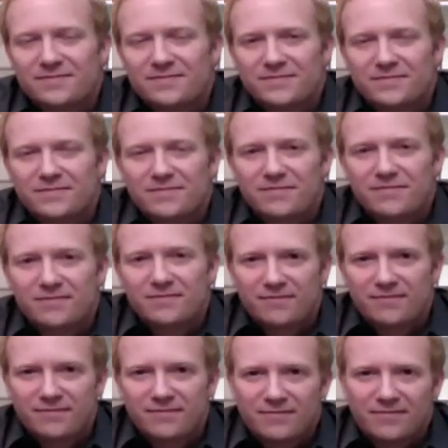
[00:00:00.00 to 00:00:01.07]

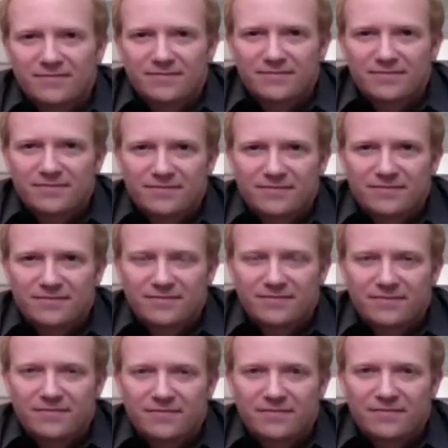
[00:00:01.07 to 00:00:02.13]

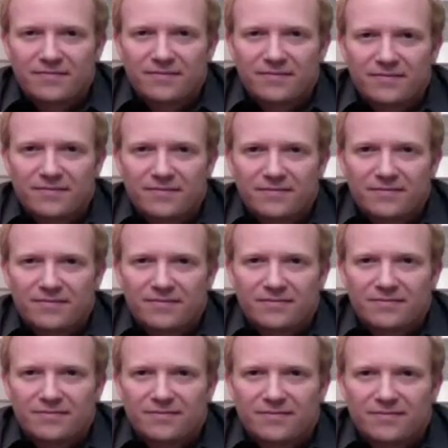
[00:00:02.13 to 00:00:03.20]

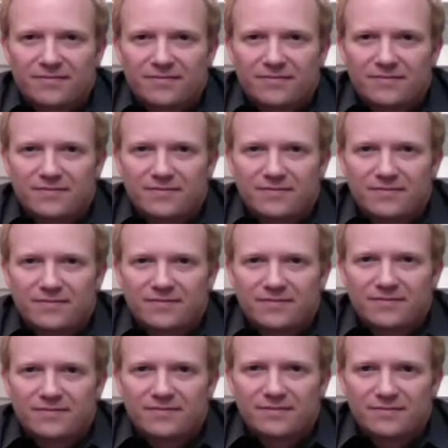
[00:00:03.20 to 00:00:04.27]

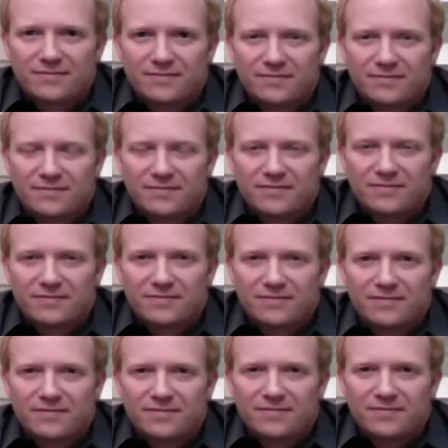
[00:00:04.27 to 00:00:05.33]

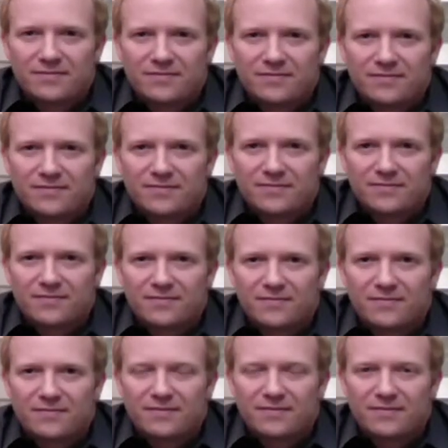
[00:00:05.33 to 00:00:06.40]

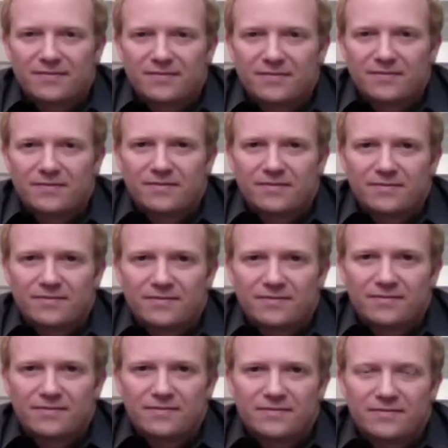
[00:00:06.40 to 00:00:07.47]

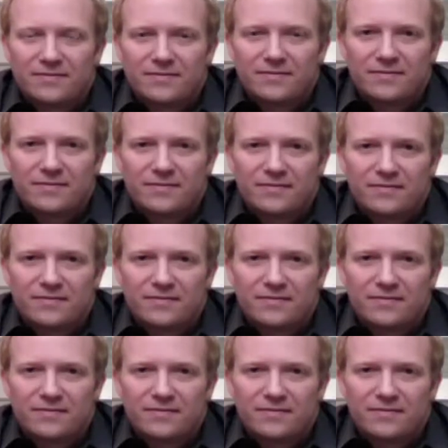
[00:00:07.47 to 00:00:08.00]
(silent)